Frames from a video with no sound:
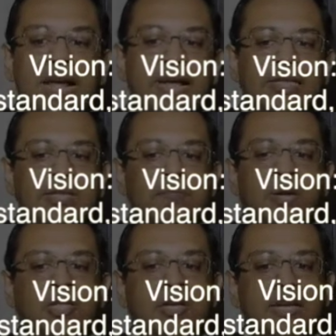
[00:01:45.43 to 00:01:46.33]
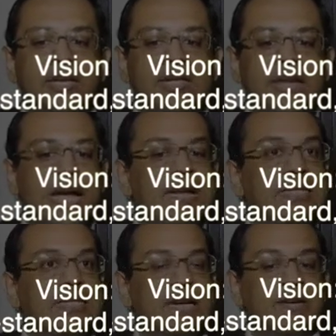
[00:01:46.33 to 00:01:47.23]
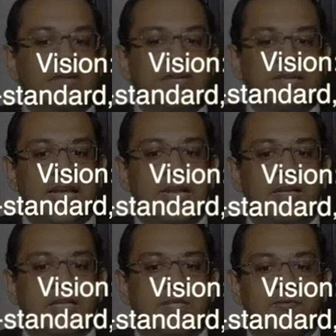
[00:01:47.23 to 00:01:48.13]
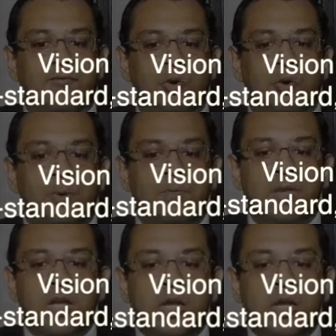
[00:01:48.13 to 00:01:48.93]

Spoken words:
in specialized and diverse areas of law